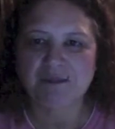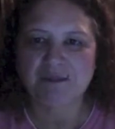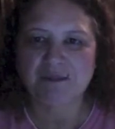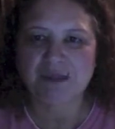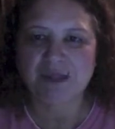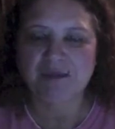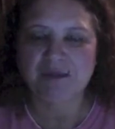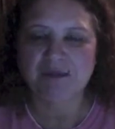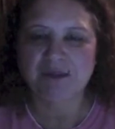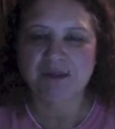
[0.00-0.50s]

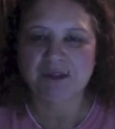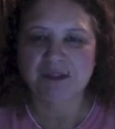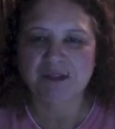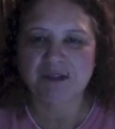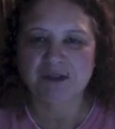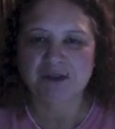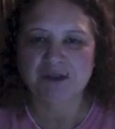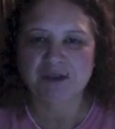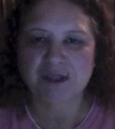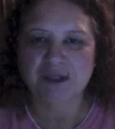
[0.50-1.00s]

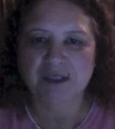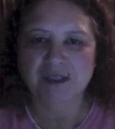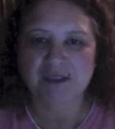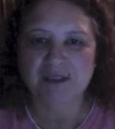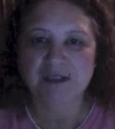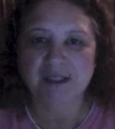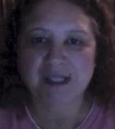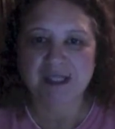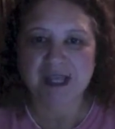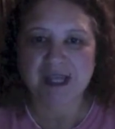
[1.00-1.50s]
Publishers
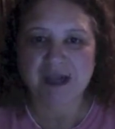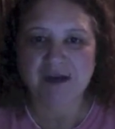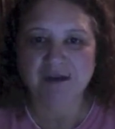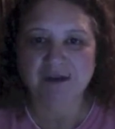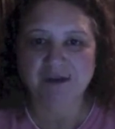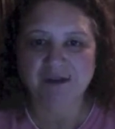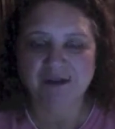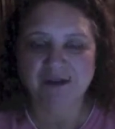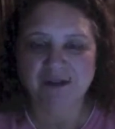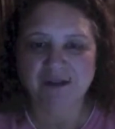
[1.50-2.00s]

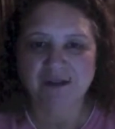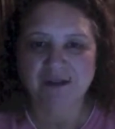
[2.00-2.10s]
Clearinghouse